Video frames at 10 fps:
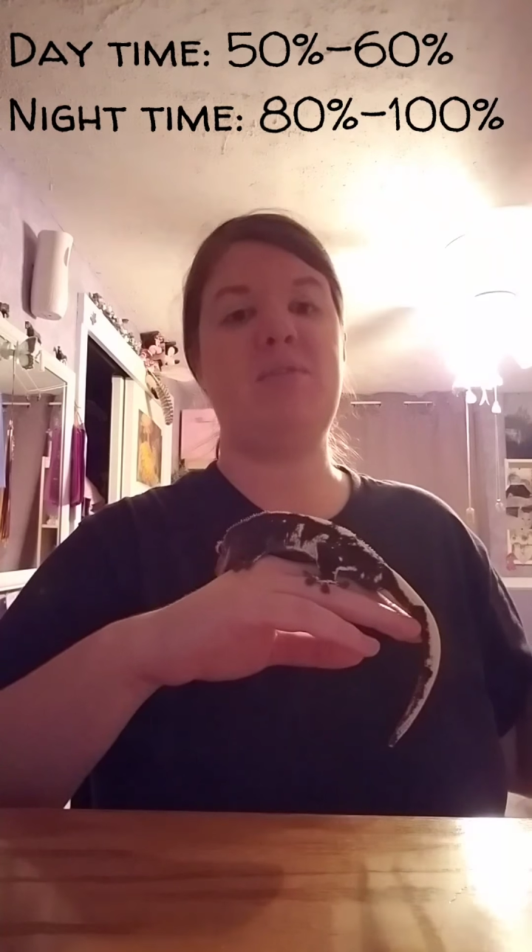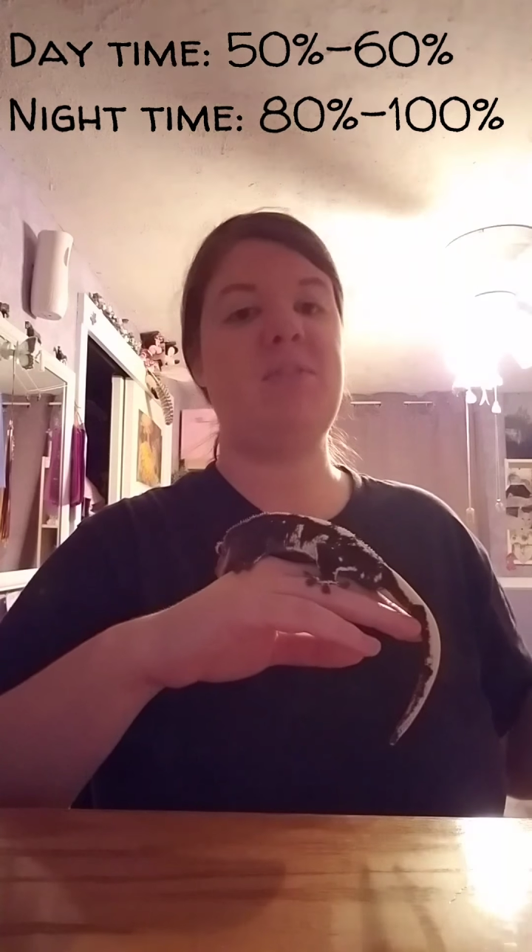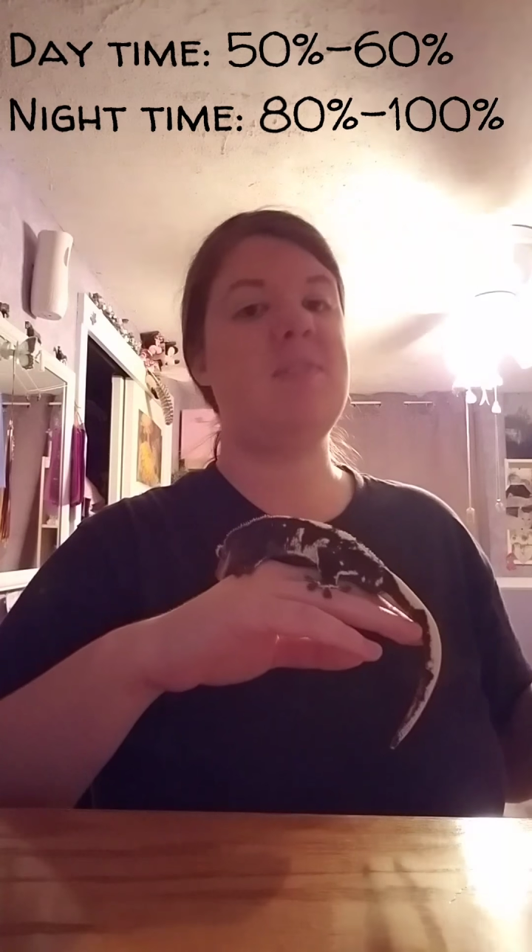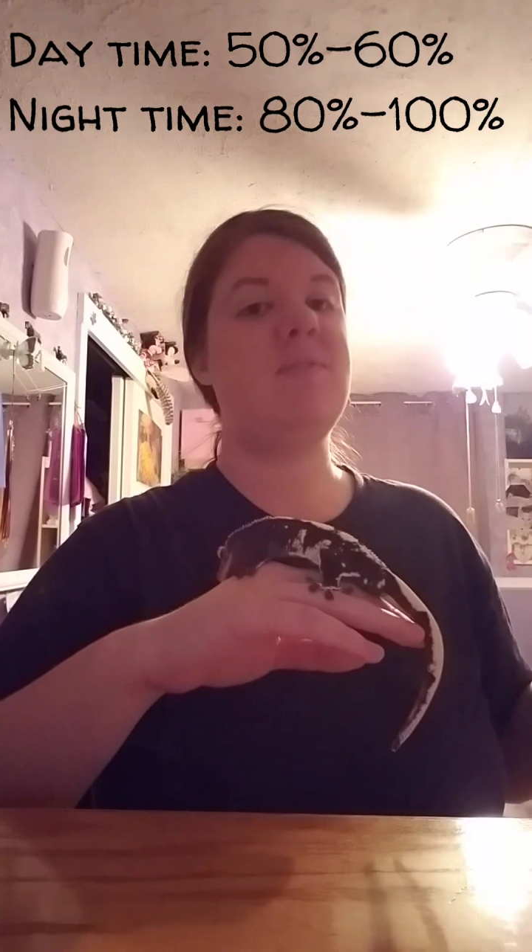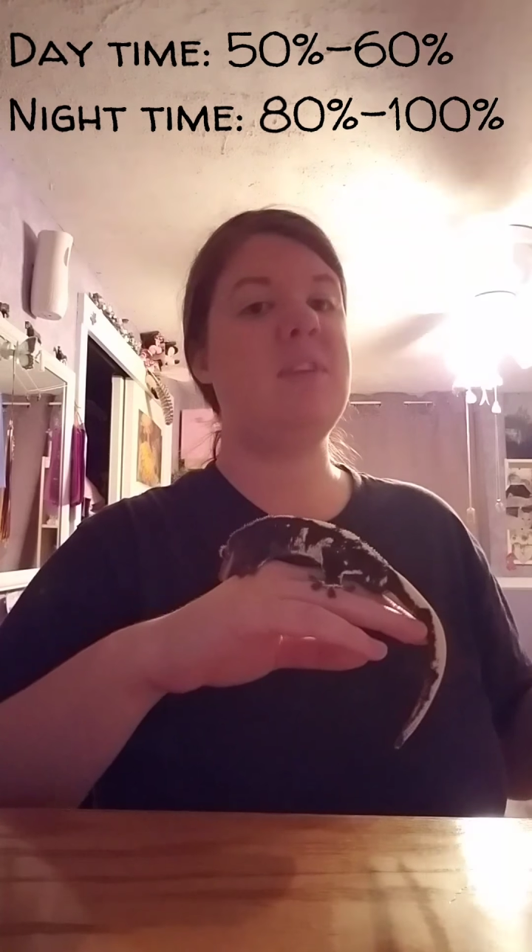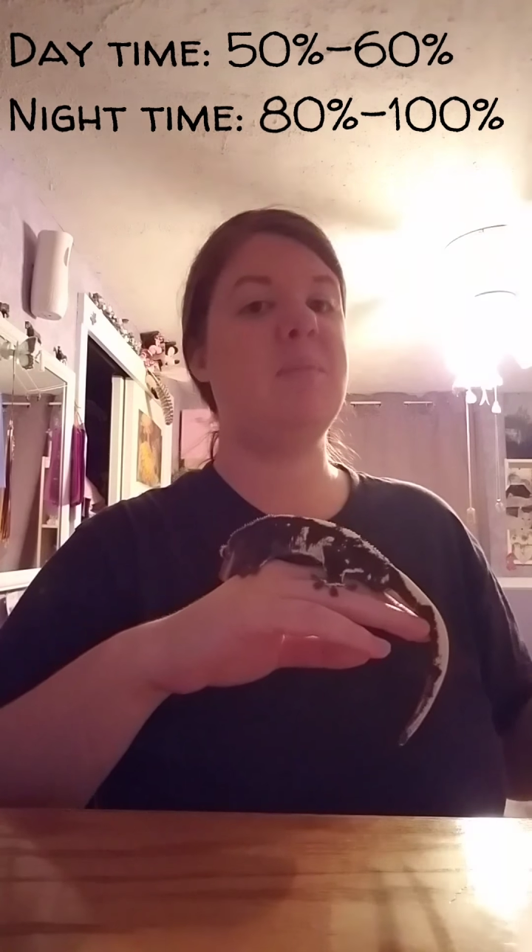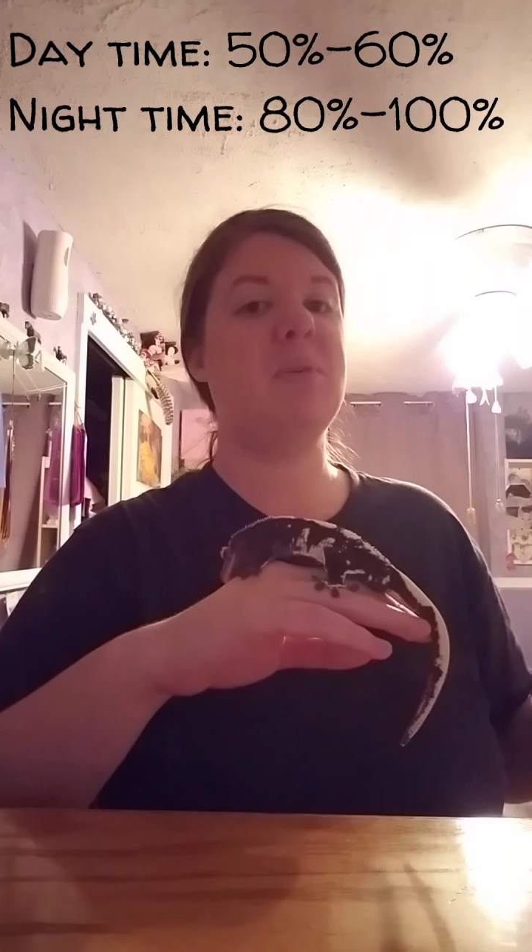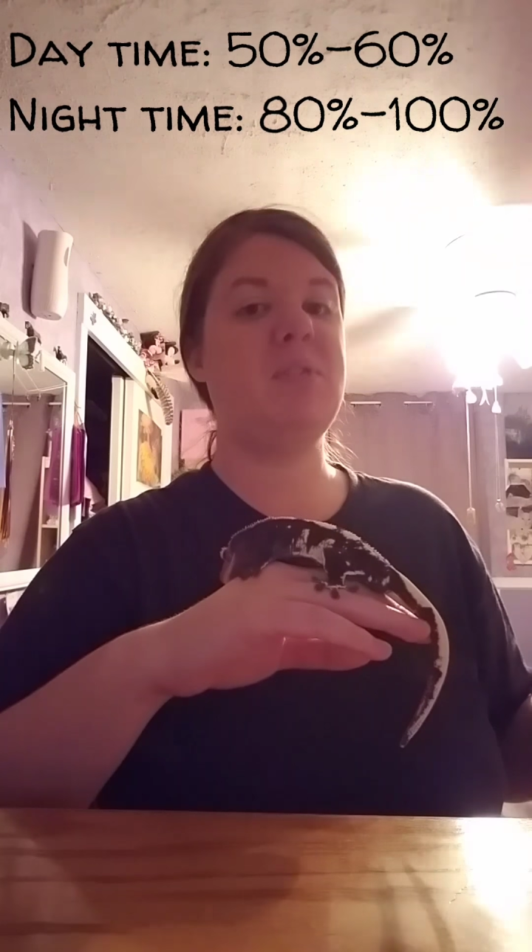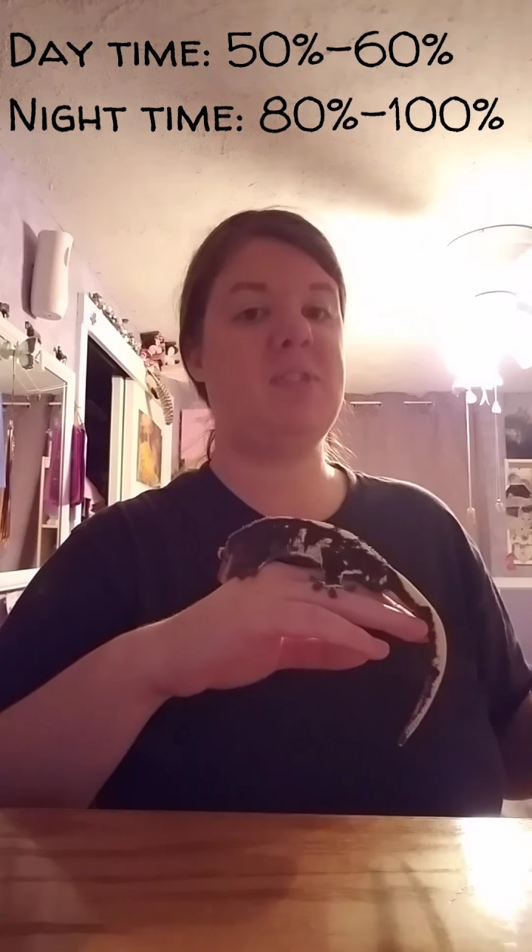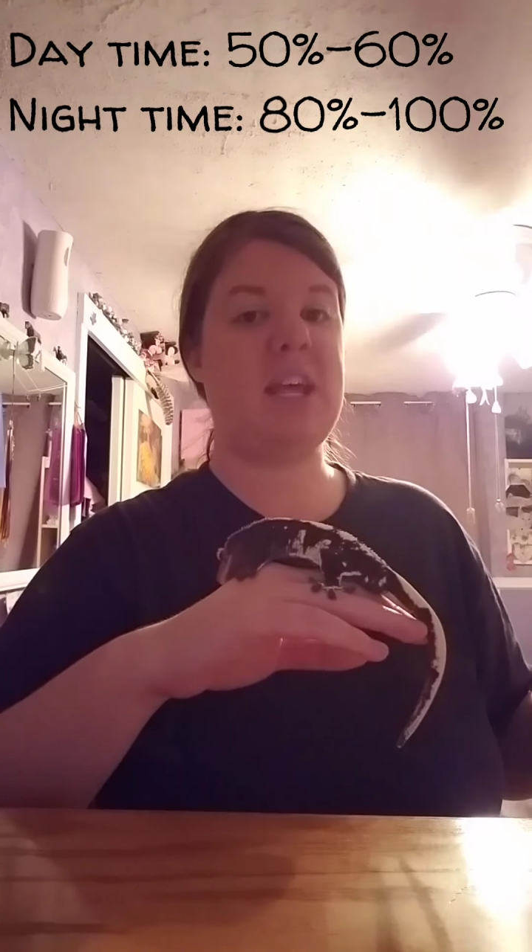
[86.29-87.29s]

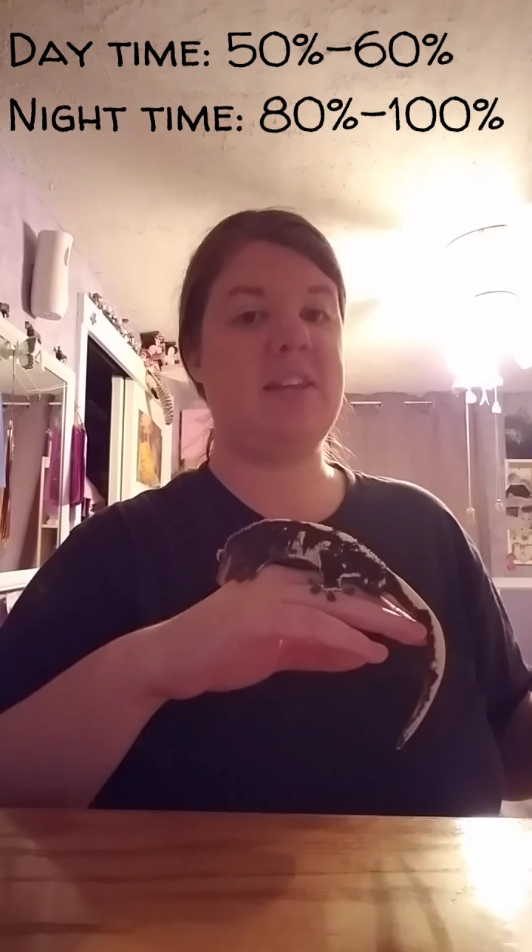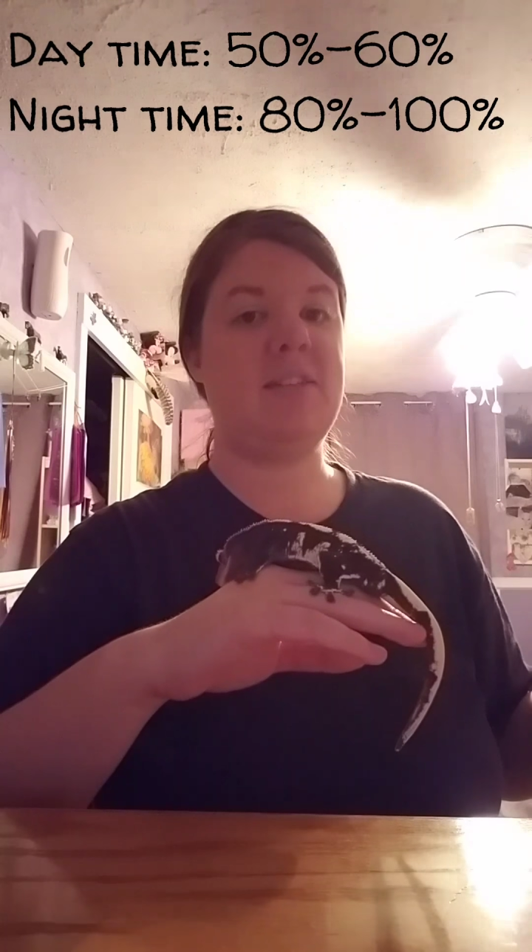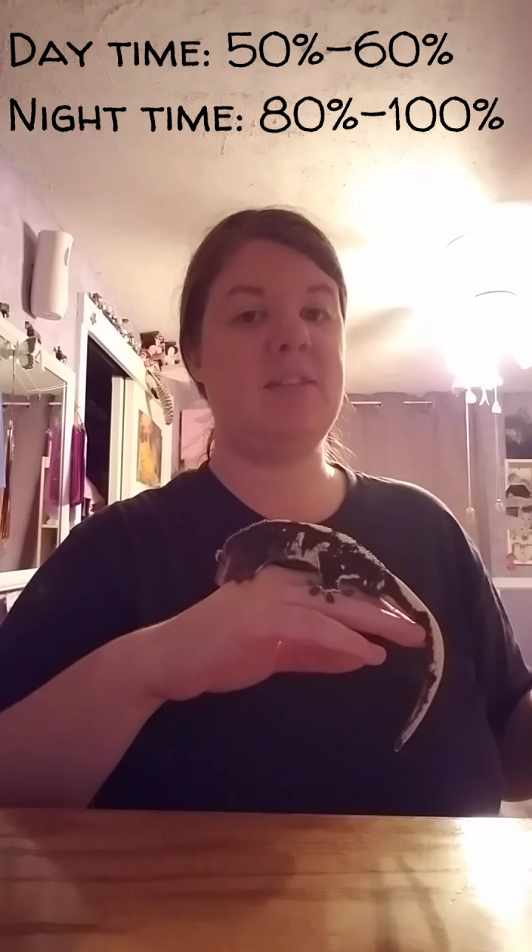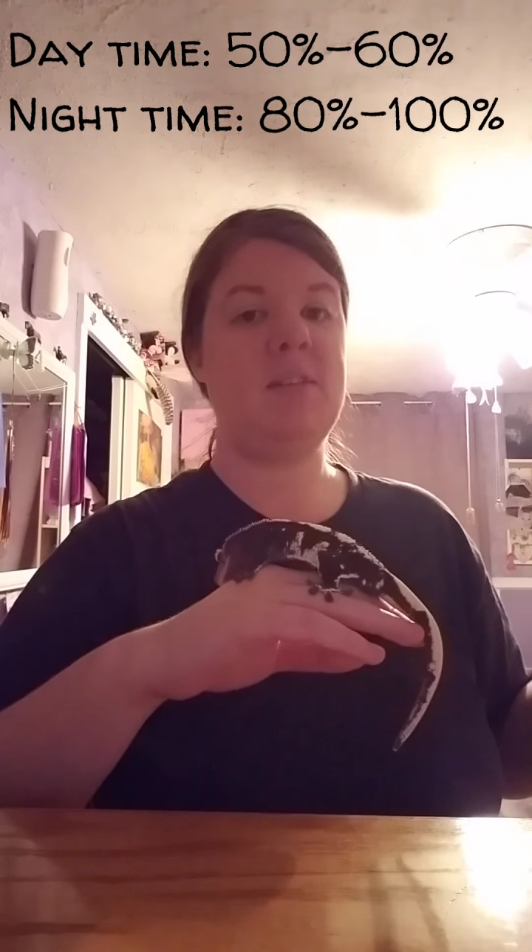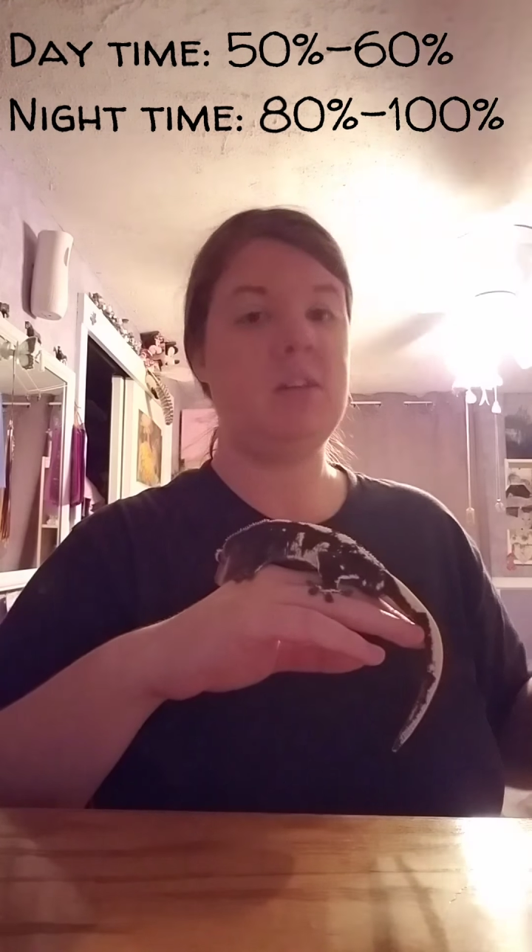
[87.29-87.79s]
50%,